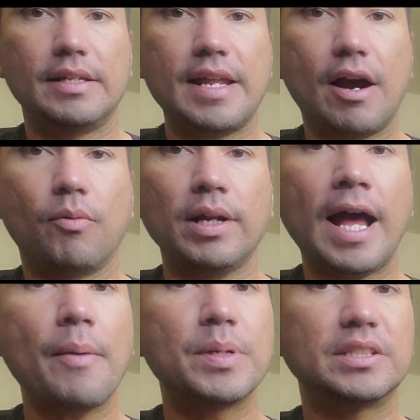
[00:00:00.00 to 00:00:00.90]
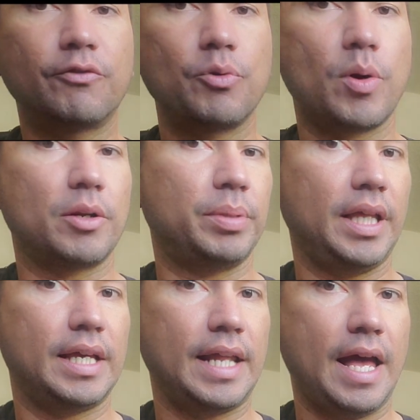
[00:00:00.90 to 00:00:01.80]
Now, what happens if we want to
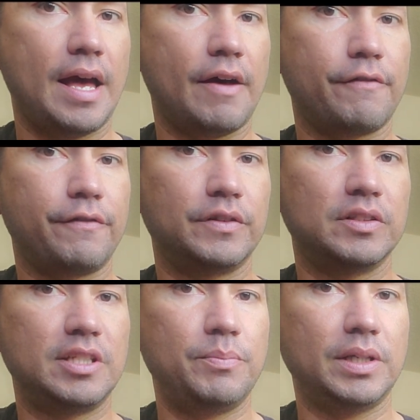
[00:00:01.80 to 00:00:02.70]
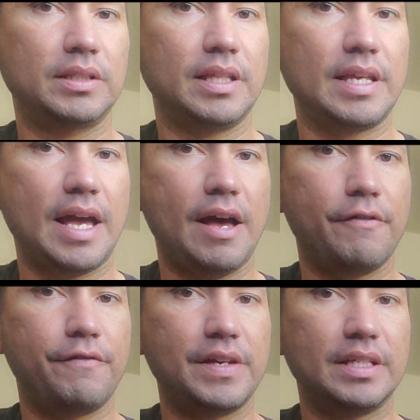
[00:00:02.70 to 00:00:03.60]
play an F? Typically, the
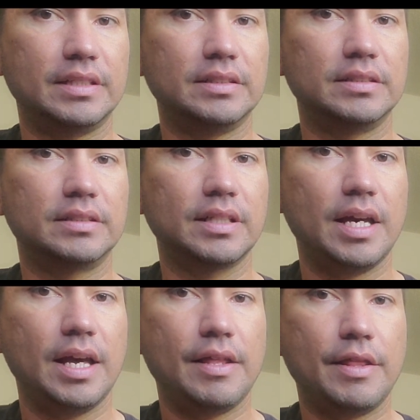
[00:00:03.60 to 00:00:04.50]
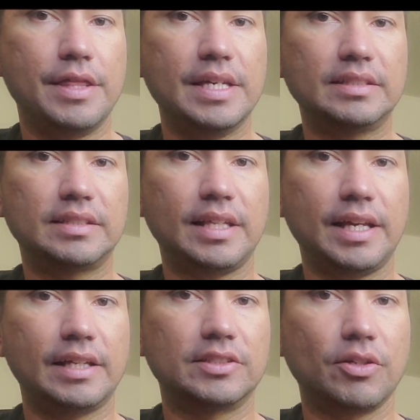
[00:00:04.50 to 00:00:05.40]
F is this
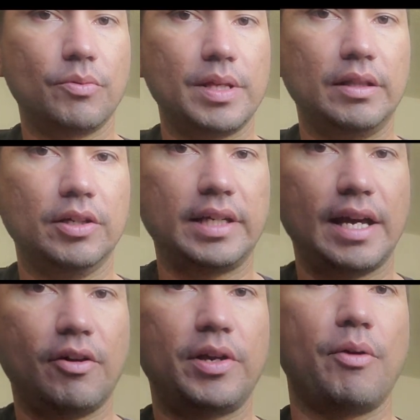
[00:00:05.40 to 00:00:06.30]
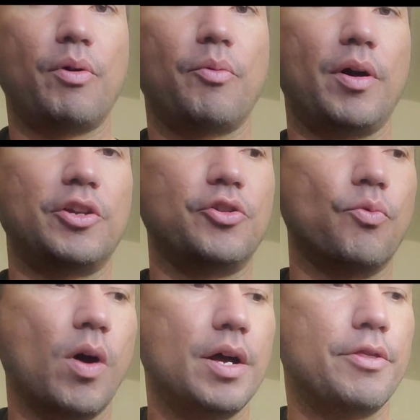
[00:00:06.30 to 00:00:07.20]
thing, and so we look at, okay, we want to do
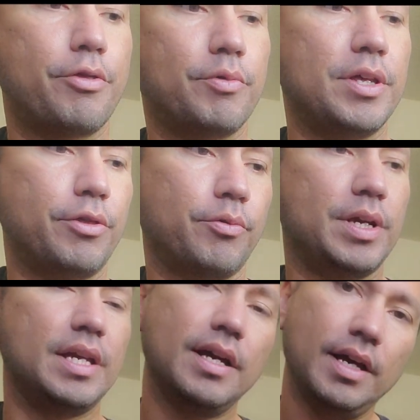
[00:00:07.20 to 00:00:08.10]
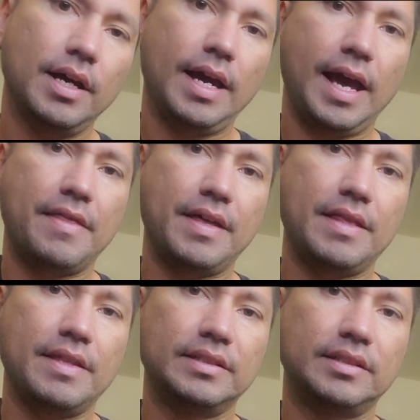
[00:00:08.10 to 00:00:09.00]
1, 3, 3. And
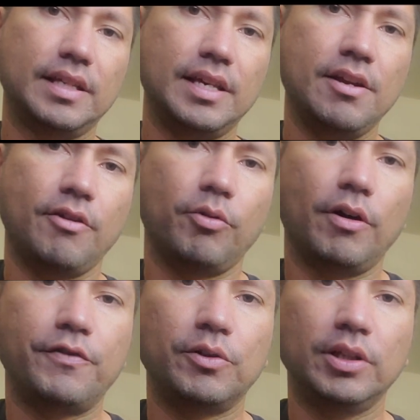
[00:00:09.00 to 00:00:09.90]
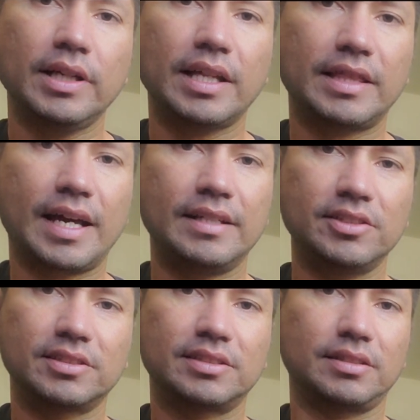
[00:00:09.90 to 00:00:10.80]
then this thing here. Well, if you look at that, it's
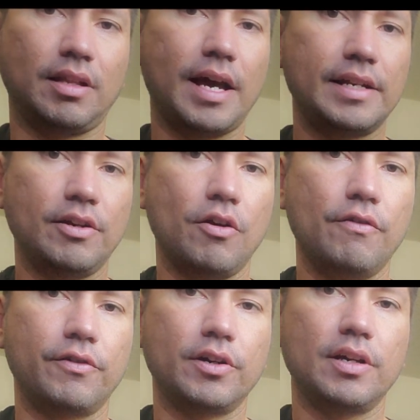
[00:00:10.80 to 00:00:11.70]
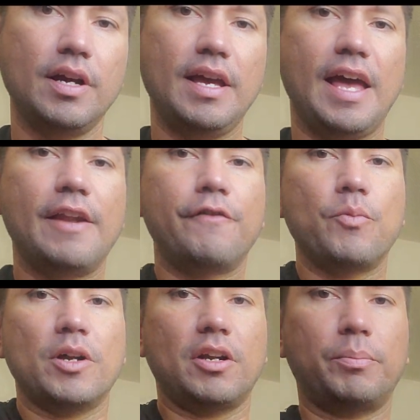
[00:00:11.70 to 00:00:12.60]
just sliding over. And if
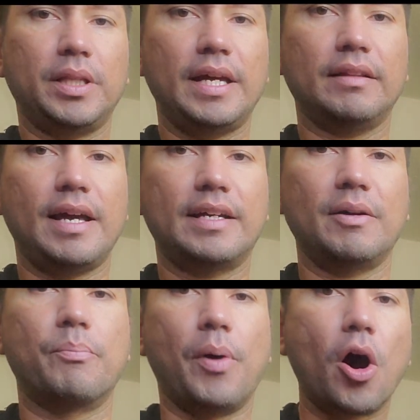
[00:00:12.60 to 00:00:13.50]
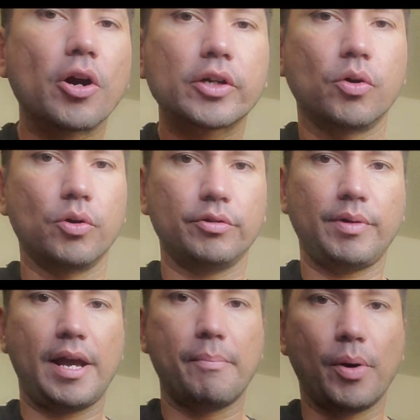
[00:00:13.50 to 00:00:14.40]
you wanted to play like a bar chord,
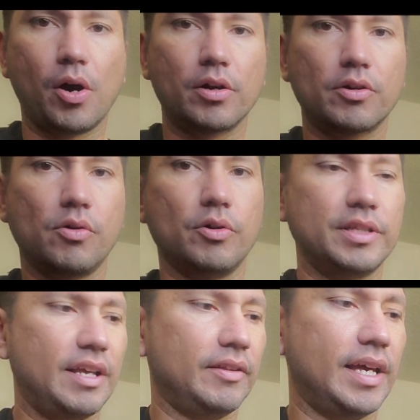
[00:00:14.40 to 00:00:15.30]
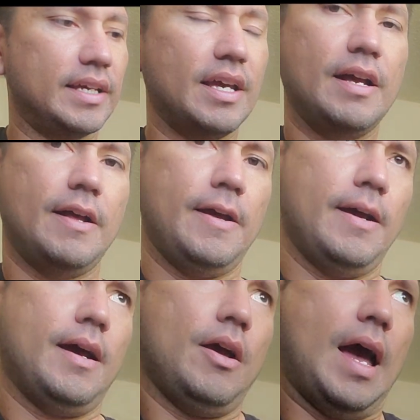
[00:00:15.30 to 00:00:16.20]
right? Bar chord, they're like,
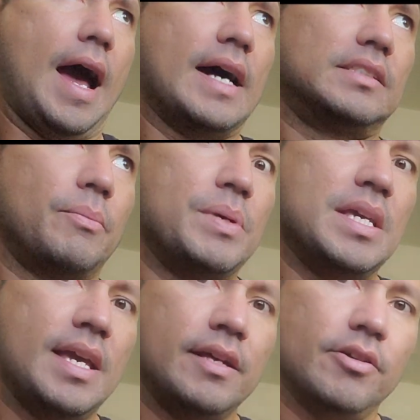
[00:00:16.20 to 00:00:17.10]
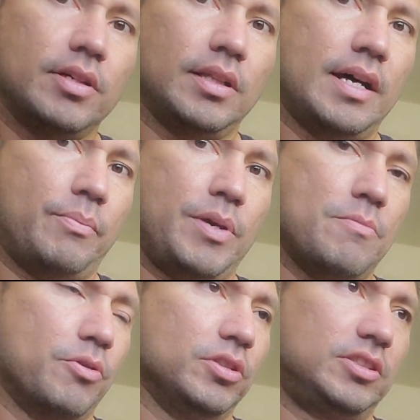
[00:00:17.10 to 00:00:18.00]
as a beginner, a lot of
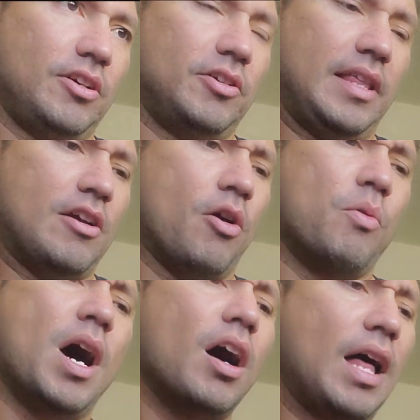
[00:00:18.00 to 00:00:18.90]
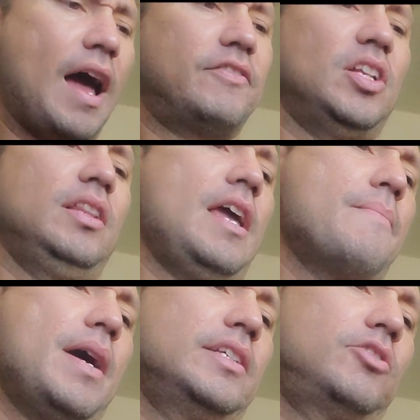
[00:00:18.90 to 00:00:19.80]
people they go, well, I have to lay
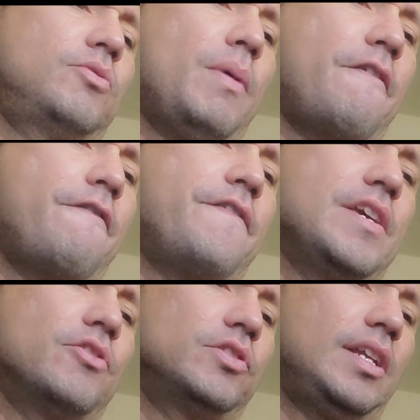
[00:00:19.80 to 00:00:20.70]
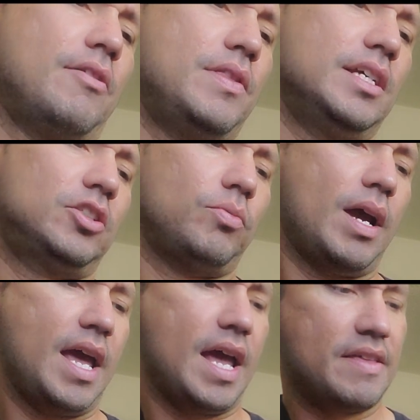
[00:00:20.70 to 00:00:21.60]
my fingers down this
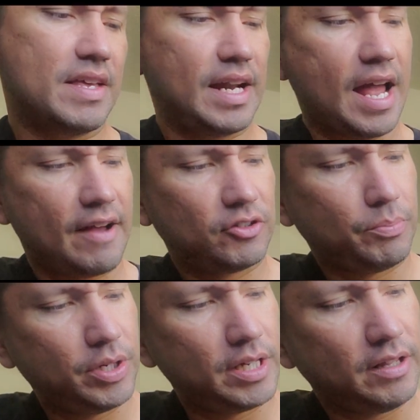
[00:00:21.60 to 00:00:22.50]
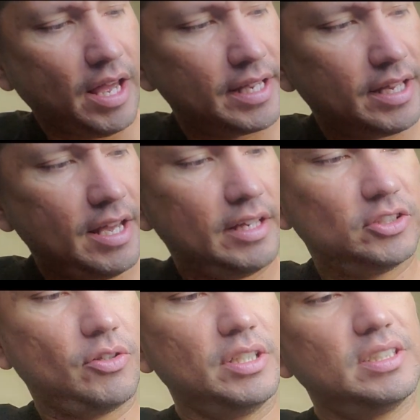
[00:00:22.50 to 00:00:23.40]
way, and then I have to put like,
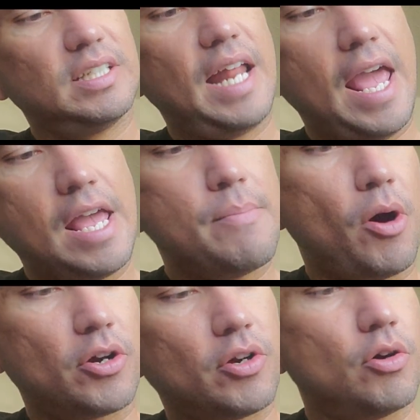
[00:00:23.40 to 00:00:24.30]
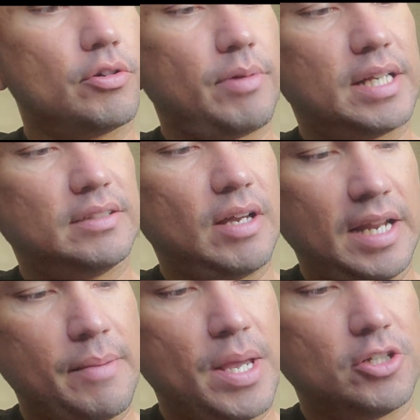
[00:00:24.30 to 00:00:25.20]
so this is an A bar chord, right?
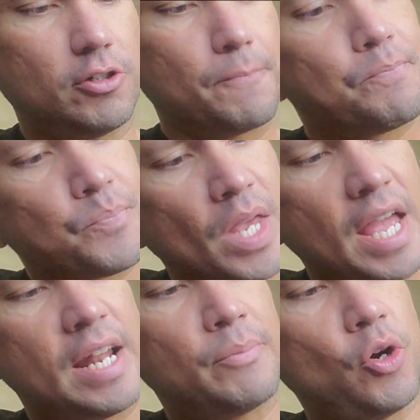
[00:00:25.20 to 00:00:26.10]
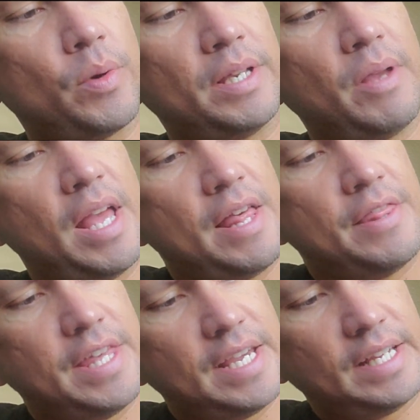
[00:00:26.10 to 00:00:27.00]
An A major. And I'm going
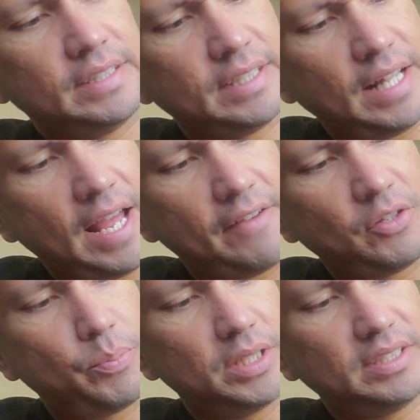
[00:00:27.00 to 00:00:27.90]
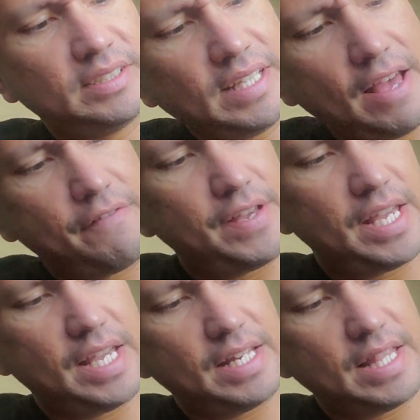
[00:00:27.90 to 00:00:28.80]
this, and I have to put
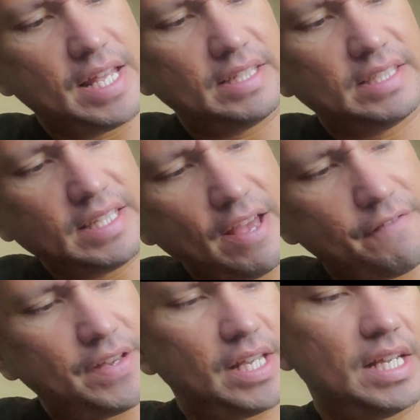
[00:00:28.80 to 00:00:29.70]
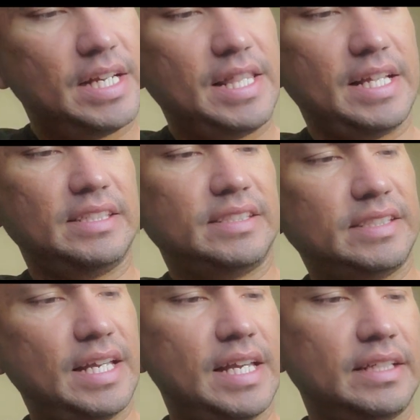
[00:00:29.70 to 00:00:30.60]
7, and then
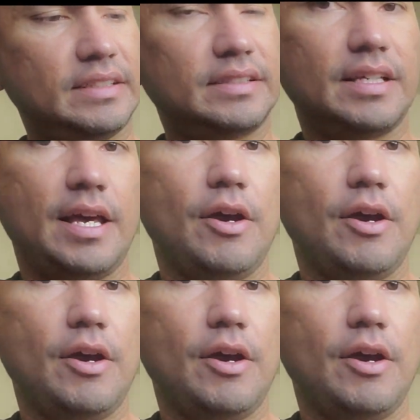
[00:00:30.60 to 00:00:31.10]
6.